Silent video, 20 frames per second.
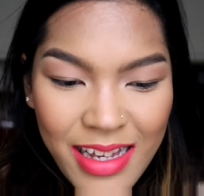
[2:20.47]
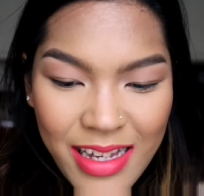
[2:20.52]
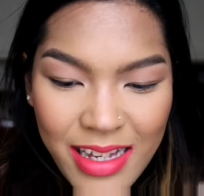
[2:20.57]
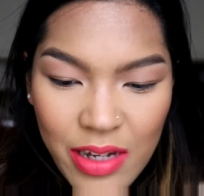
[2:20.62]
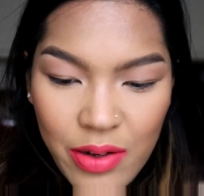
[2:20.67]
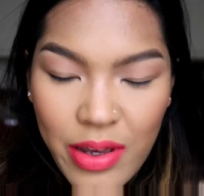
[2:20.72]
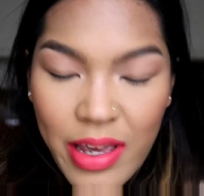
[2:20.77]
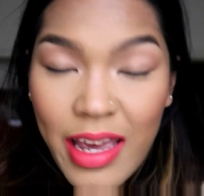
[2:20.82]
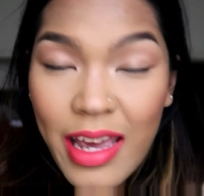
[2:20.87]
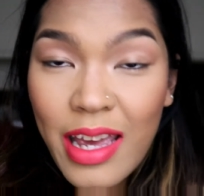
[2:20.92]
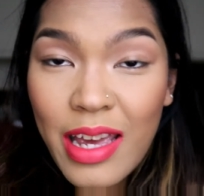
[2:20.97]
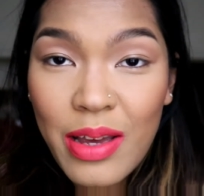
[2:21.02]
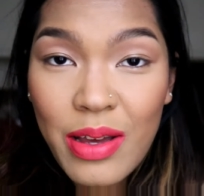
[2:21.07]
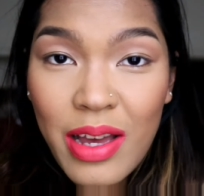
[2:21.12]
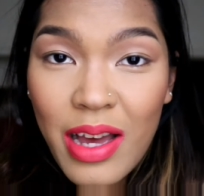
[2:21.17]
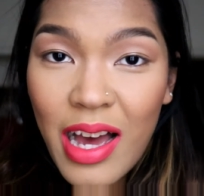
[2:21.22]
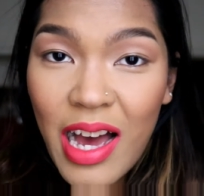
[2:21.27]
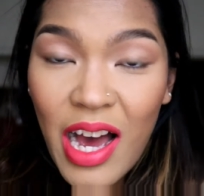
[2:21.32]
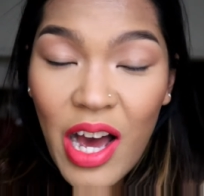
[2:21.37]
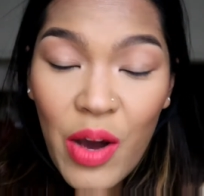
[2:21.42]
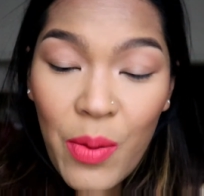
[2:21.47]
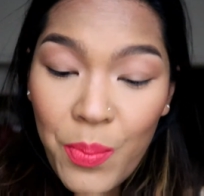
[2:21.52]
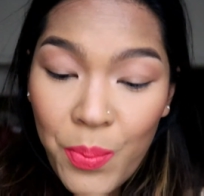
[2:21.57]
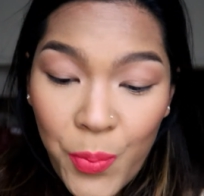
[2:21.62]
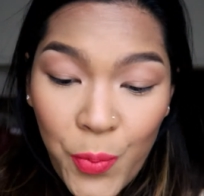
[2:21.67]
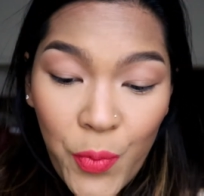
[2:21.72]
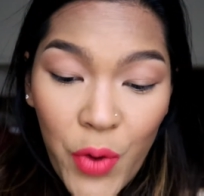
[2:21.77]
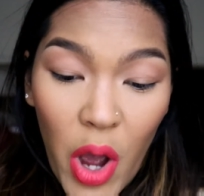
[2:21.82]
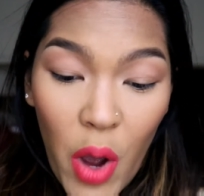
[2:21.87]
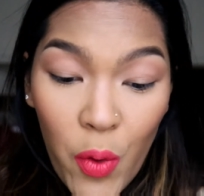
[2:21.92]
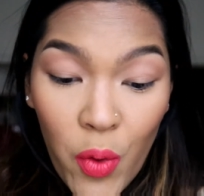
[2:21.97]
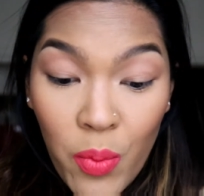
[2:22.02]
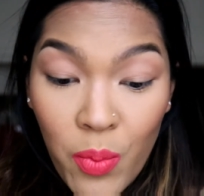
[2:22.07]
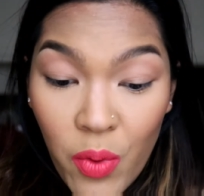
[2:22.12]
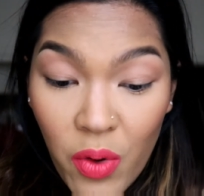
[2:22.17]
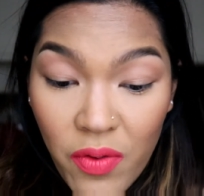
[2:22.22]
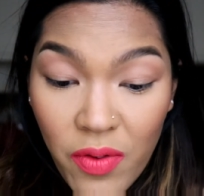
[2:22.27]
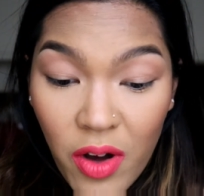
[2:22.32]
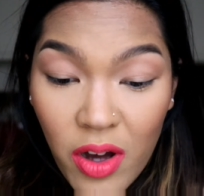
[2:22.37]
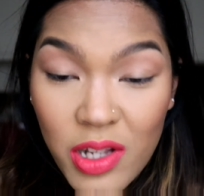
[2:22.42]
okay, I will
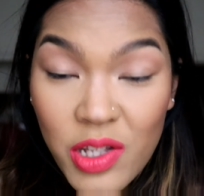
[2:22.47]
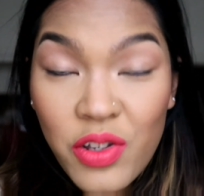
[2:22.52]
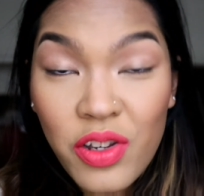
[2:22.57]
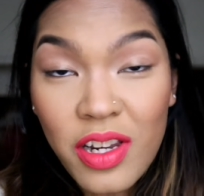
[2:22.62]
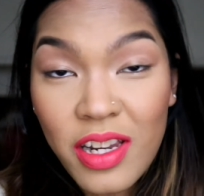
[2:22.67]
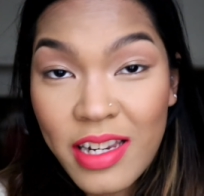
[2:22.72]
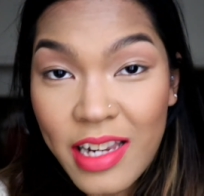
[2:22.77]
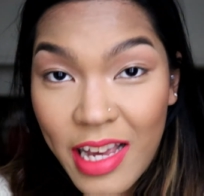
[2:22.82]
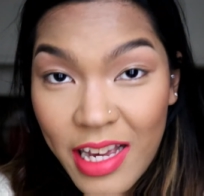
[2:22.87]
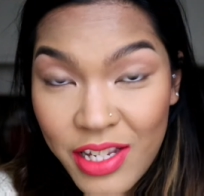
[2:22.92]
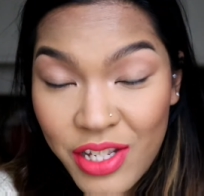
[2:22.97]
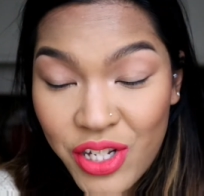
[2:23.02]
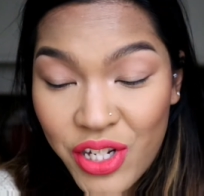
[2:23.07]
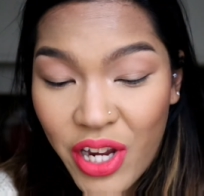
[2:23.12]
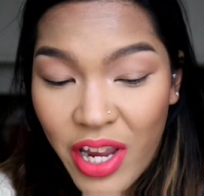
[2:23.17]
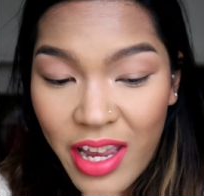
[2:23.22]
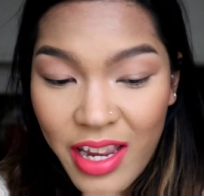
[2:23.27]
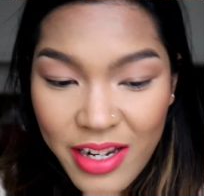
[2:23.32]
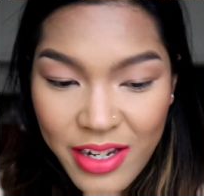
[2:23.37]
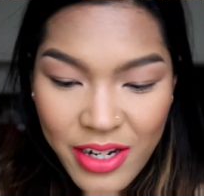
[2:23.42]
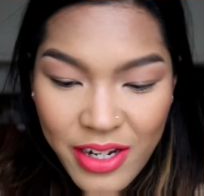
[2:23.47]
move on to the next shade.